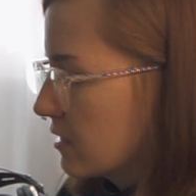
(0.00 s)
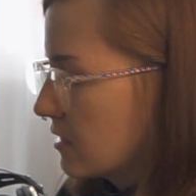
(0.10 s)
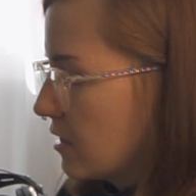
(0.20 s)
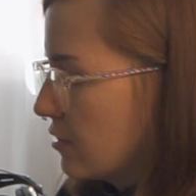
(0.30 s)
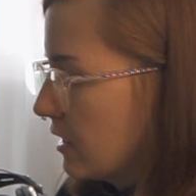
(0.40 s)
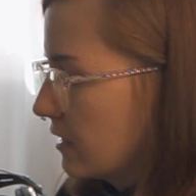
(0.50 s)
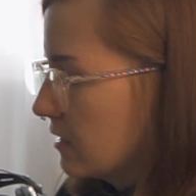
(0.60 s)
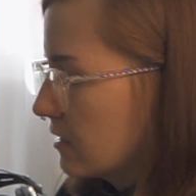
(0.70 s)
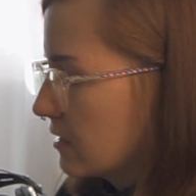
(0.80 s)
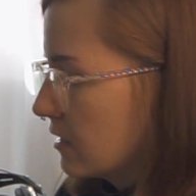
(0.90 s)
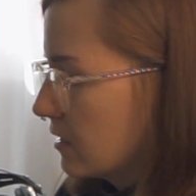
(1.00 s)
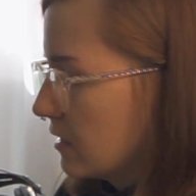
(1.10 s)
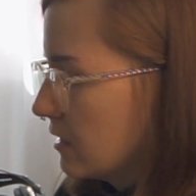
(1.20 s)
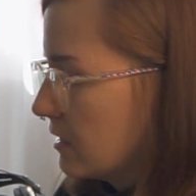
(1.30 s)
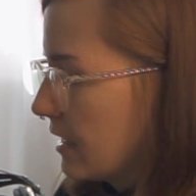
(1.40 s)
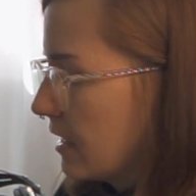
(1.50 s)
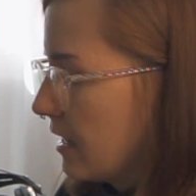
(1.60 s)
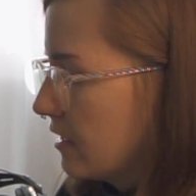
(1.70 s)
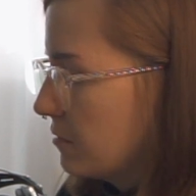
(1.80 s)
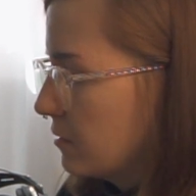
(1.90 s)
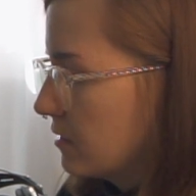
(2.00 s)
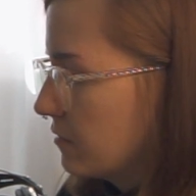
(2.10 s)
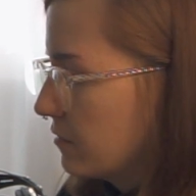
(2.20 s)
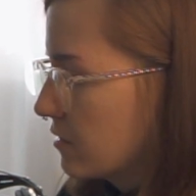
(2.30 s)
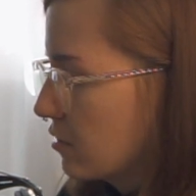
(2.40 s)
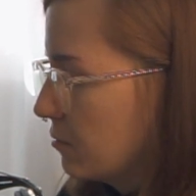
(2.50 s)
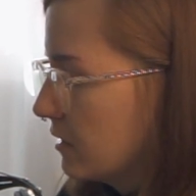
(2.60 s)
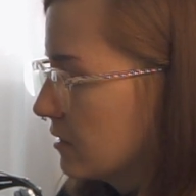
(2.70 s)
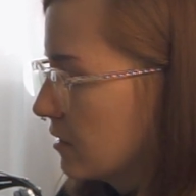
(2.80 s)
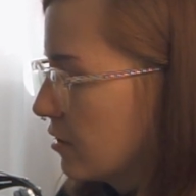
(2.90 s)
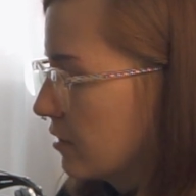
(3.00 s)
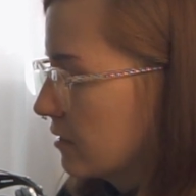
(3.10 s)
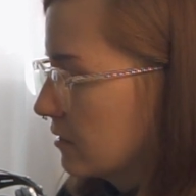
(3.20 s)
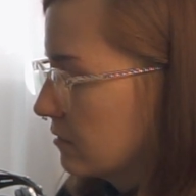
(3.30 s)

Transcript: start like this in daylight, but if it's complete dark,